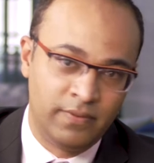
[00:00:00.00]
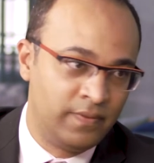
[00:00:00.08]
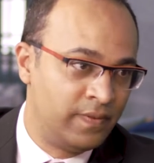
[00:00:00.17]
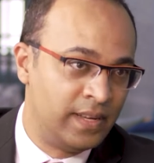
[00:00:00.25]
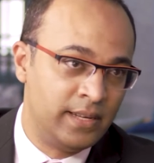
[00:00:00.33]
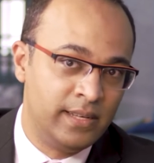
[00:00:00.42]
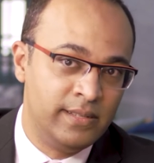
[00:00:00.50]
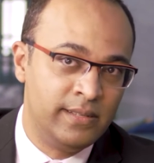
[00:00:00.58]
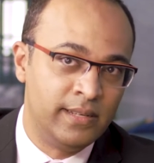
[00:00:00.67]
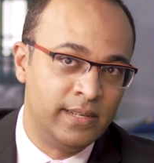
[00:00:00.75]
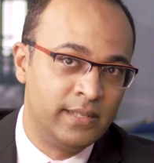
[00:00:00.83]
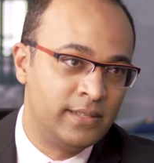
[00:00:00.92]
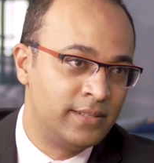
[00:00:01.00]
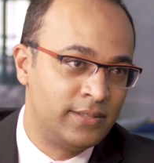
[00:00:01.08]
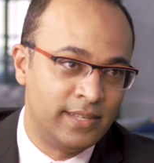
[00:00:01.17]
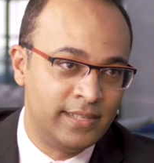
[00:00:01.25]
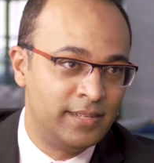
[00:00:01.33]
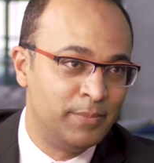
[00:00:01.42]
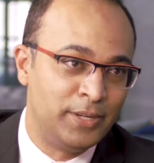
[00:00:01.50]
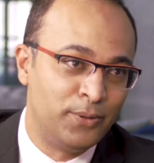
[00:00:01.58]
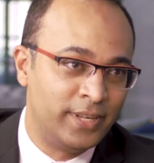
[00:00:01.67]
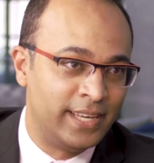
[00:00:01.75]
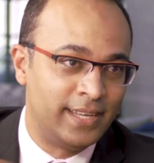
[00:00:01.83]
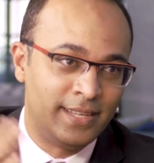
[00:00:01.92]
"Funny search
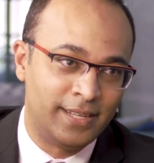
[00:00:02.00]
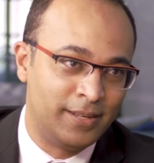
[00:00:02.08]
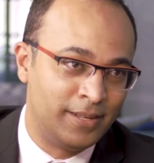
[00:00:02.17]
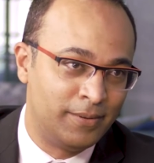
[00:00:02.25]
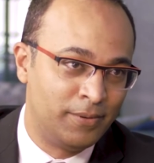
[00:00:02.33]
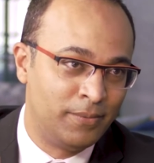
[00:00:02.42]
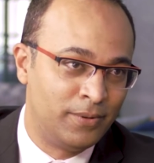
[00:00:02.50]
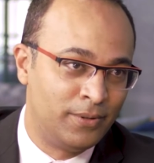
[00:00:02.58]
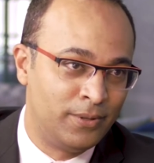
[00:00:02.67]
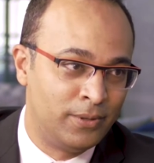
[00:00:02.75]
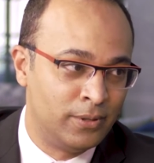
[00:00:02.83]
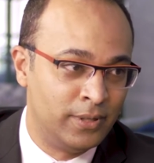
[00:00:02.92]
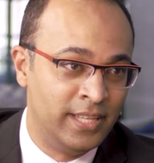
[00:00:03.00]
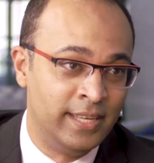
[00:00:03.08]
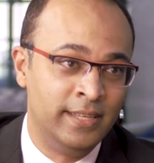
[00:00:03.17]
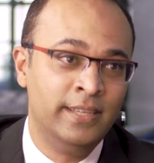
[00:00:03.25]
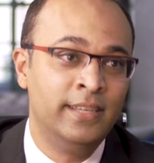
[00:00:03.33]
imetokea todie."